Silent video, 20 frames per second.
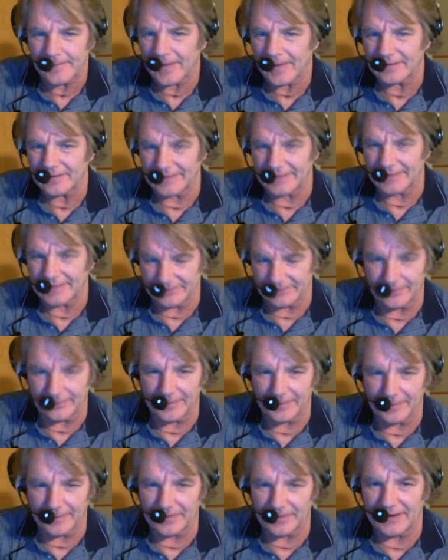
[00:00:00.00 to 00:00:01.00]
Like,
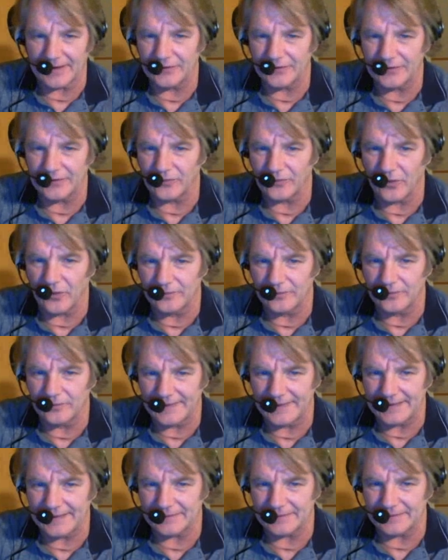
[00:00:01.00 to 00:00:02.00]
remember how you rolled
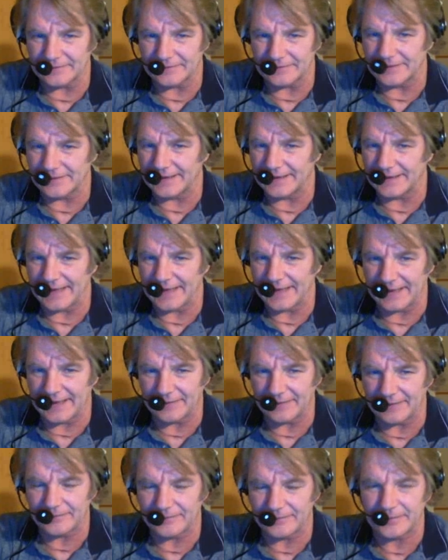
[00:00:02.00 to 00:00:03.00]
me and had it
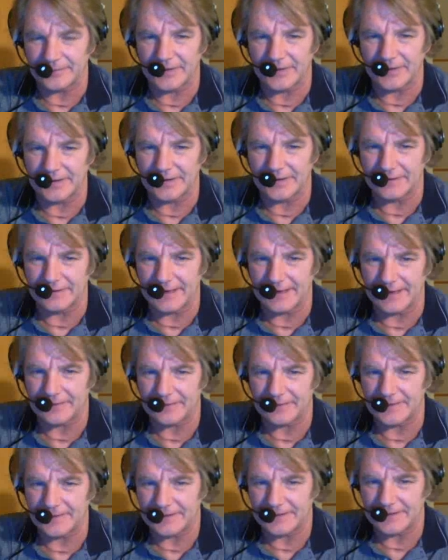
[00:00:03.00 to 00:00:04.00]
put underneath
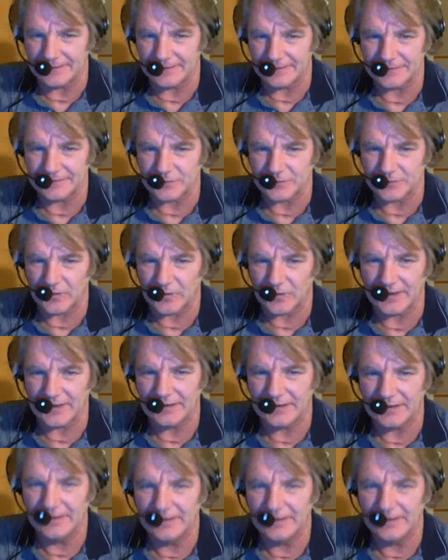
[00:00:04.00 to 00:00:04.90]
me this morning?